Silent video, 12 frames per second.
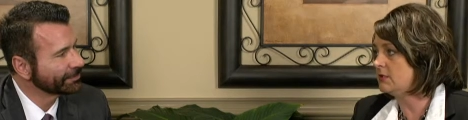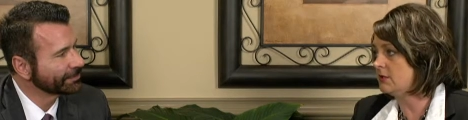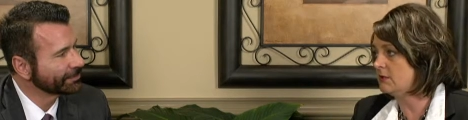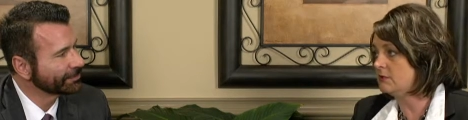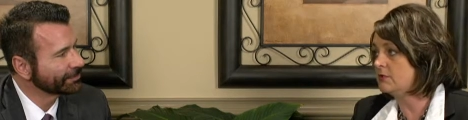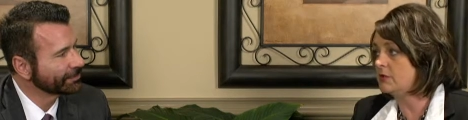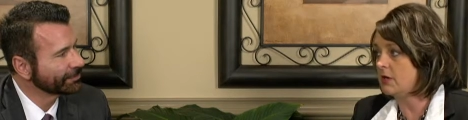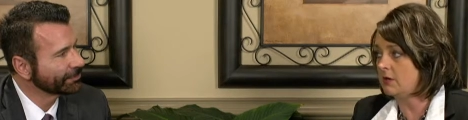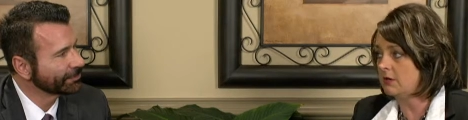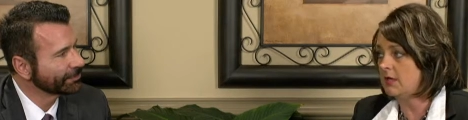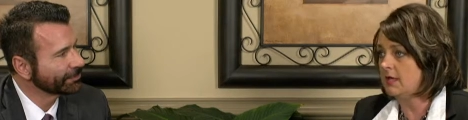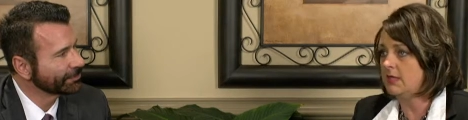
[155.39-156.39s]
Speaker 1: to
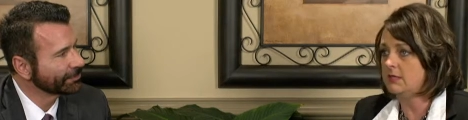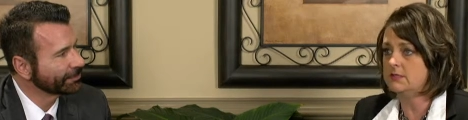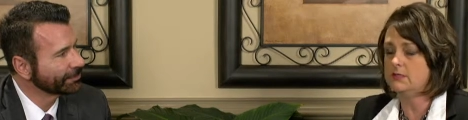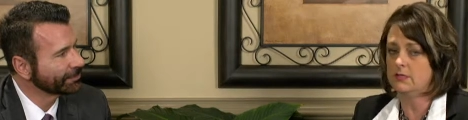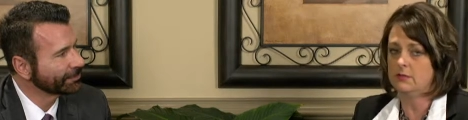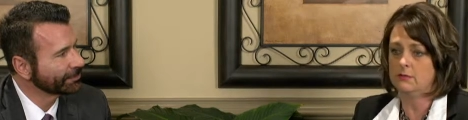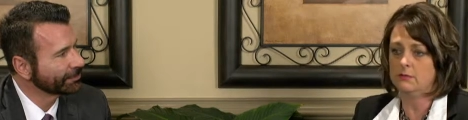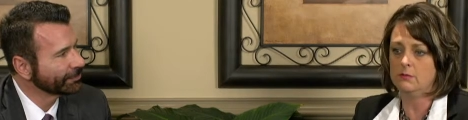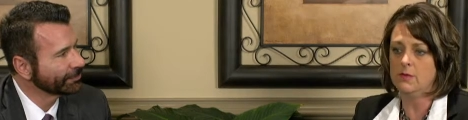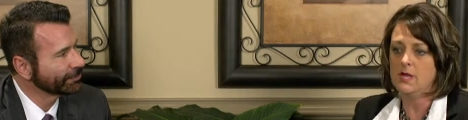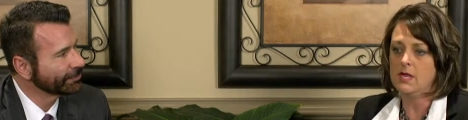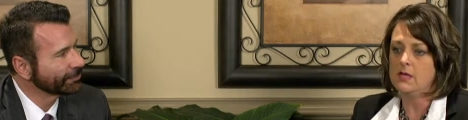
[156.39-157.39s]
Charlotte, to,
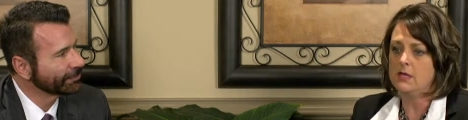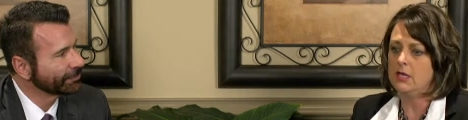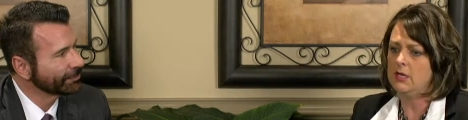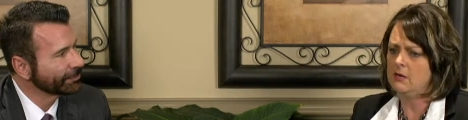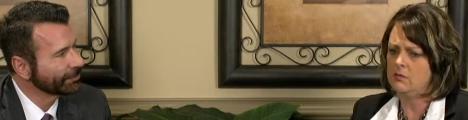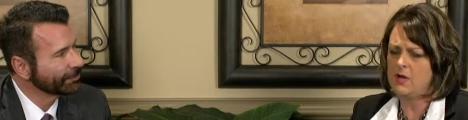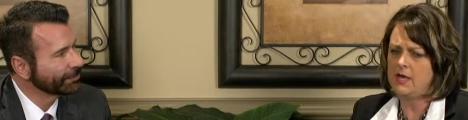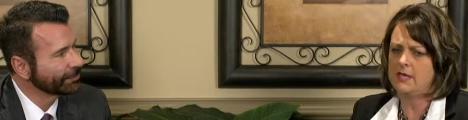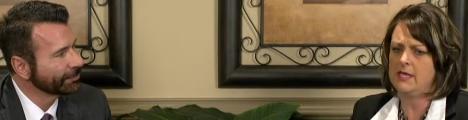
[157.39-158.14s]
you know, Rock